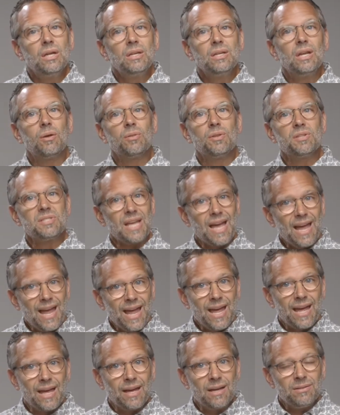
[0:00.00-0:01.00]
Now this
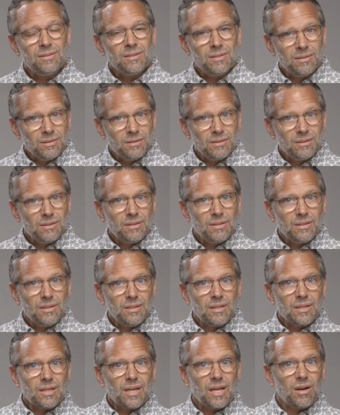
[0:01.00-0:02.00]
"and"
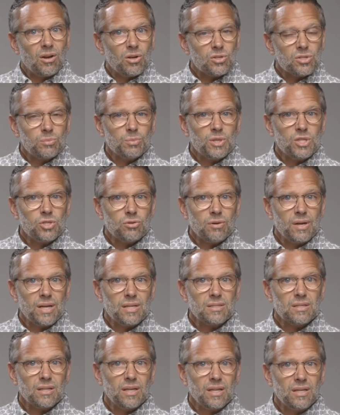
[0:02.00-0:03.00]
can also be
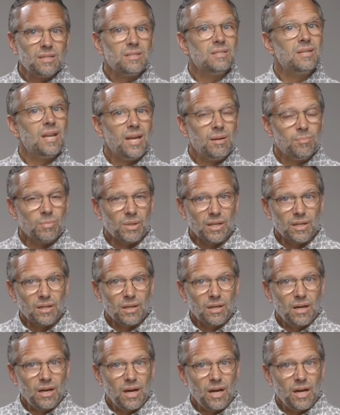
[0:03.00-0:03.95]
translated "namely."